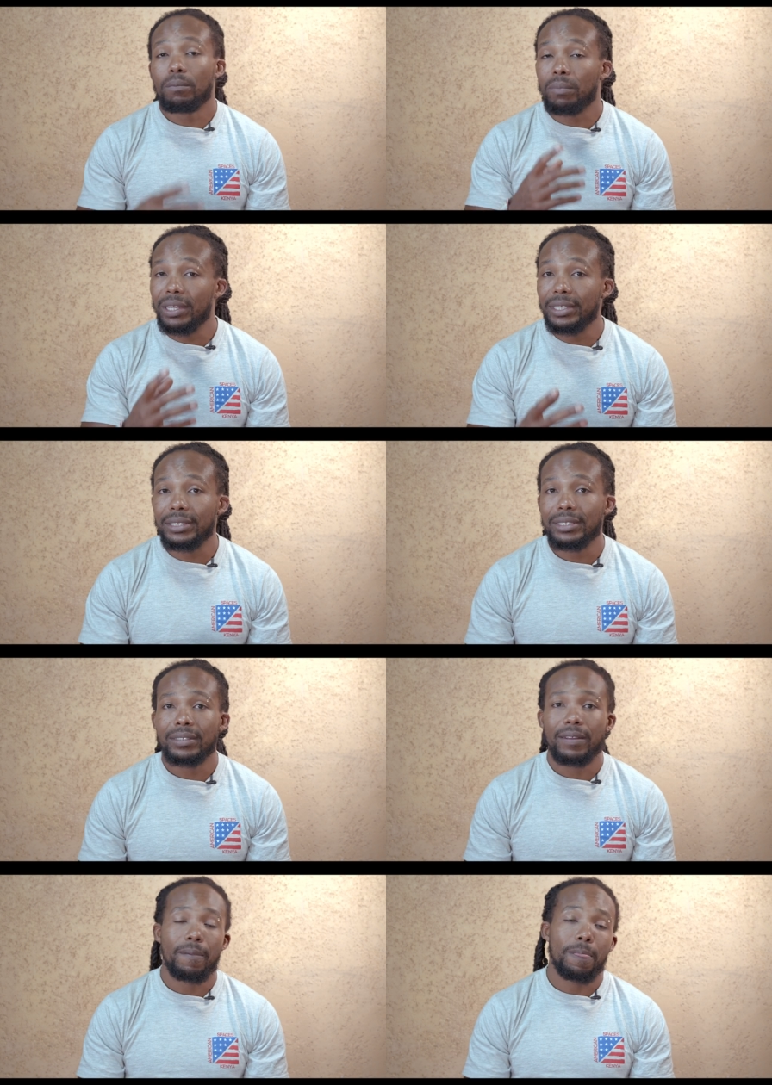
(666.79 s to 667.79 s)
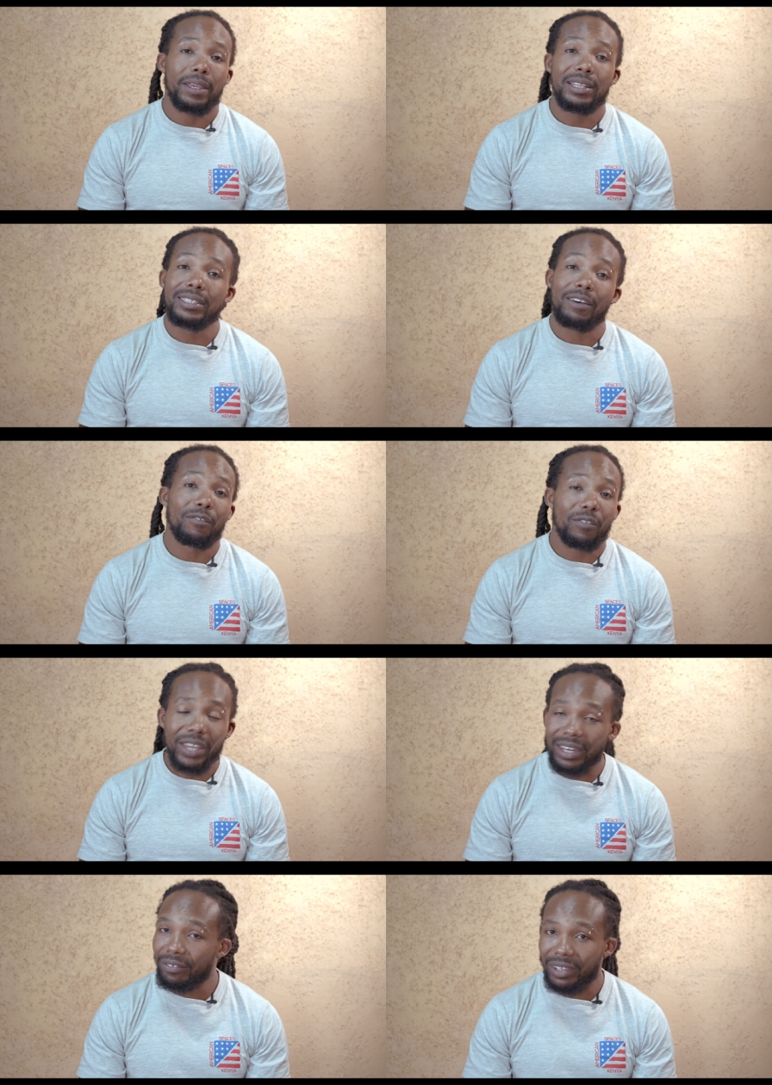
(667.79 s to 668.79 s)
Please is a
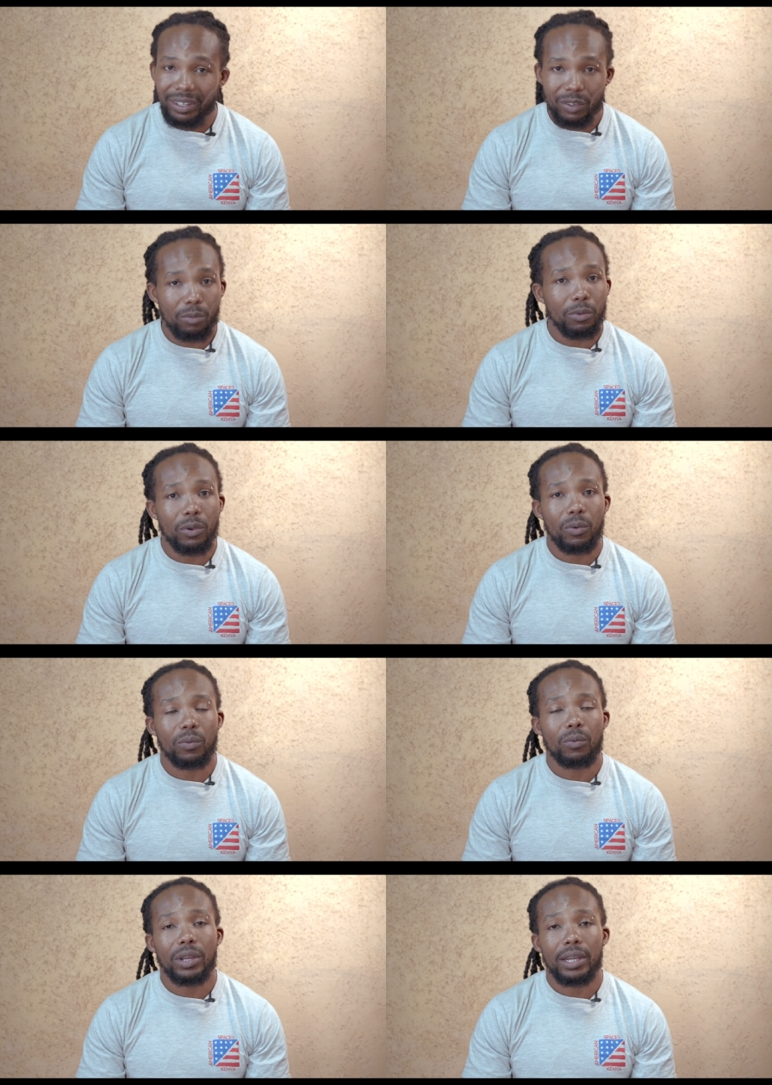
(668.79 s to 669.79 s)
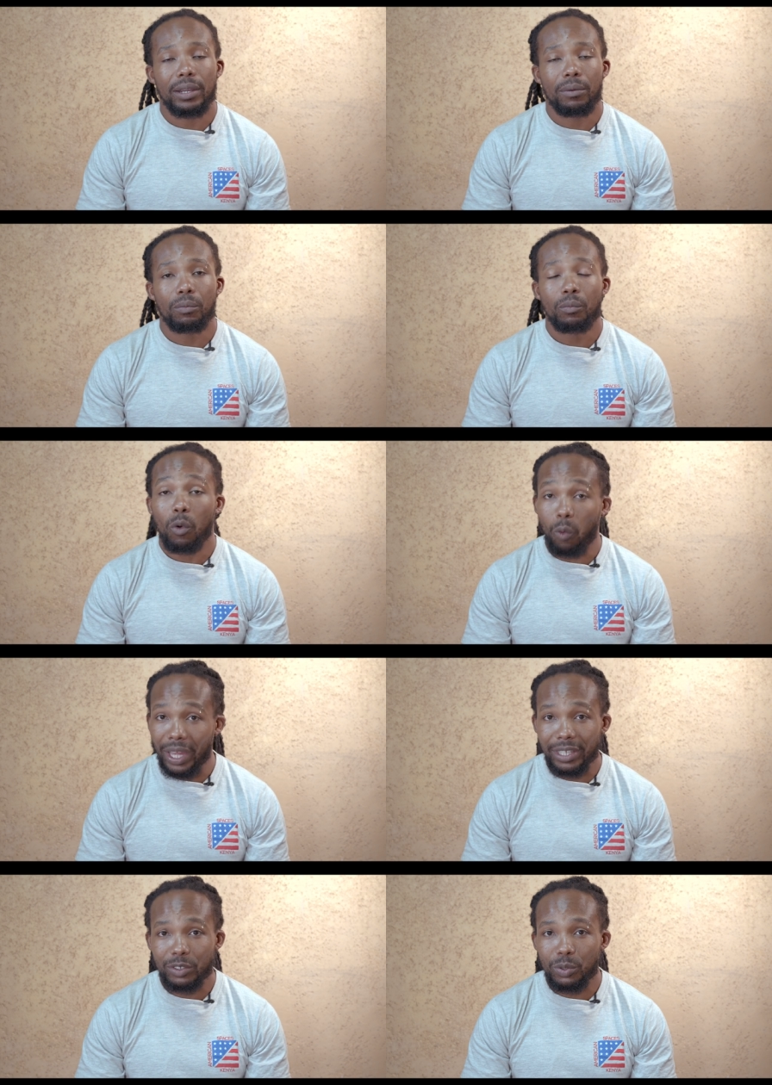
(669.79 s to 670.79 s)
very, very normal um,
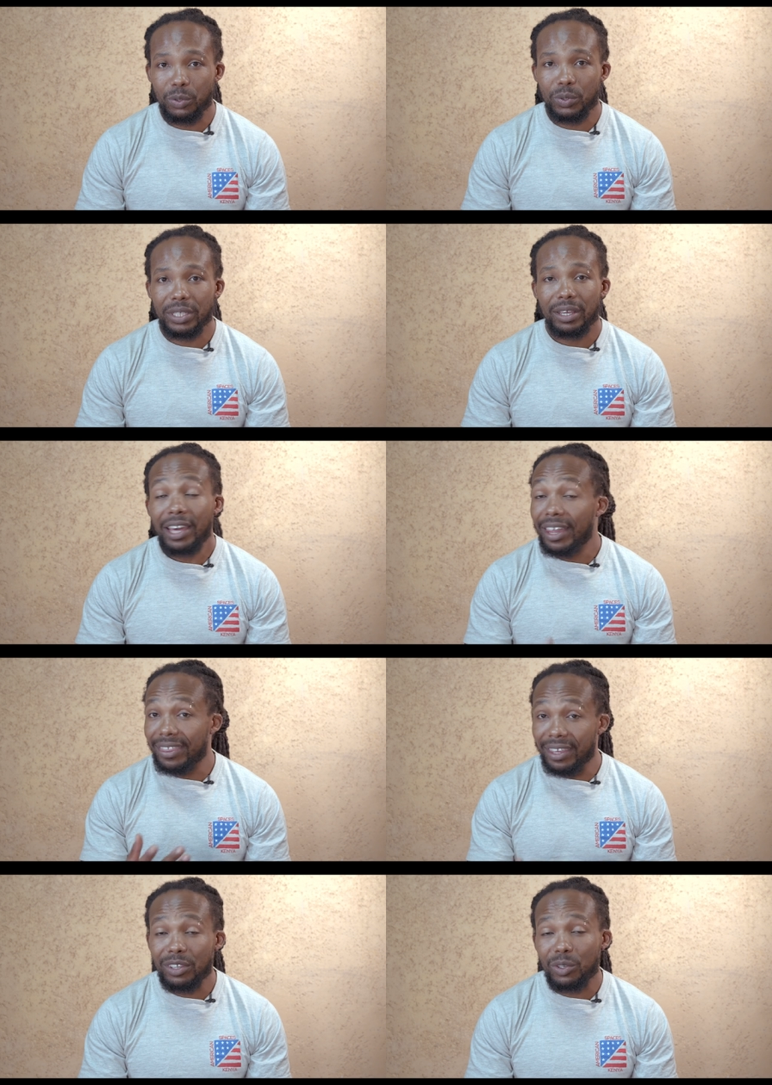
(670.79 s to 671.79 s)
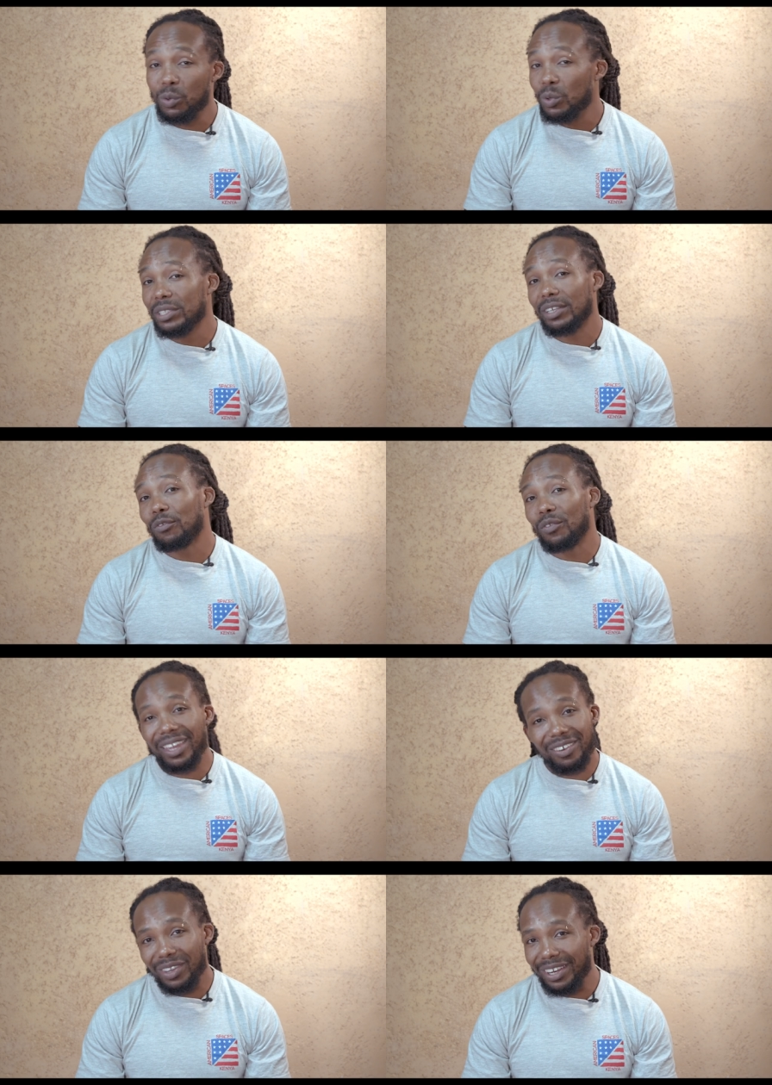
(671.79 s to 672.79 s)
word to use. Thank you is a
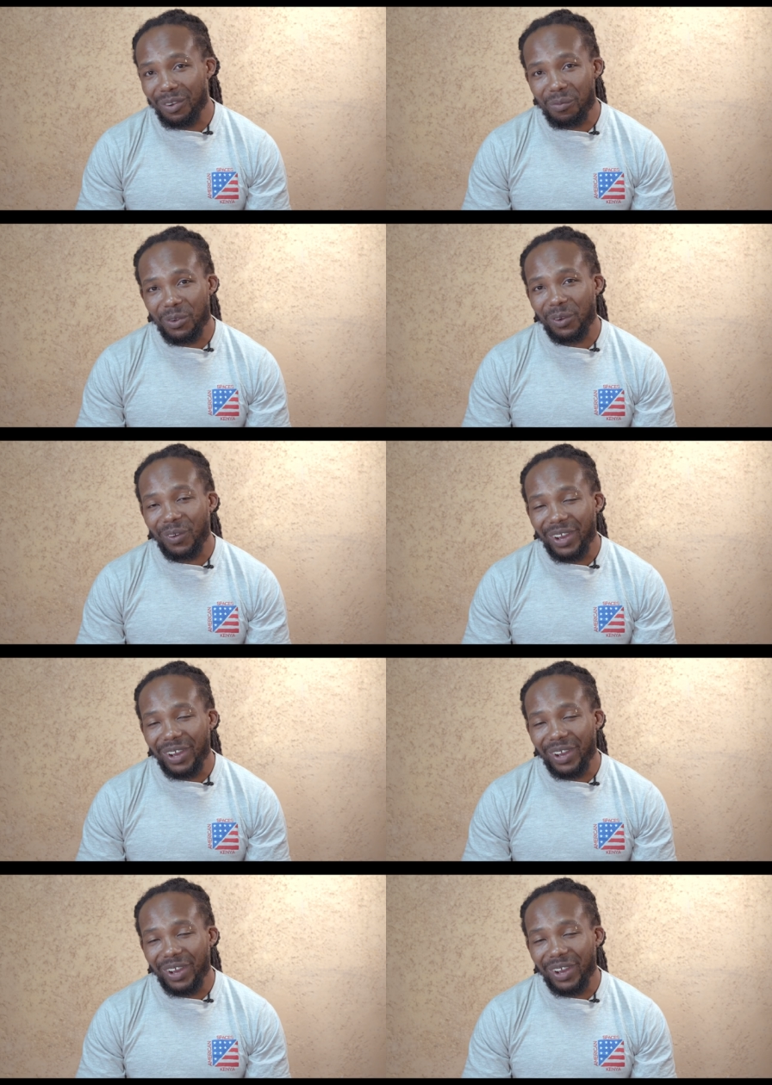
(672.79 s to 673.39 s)
very, very normal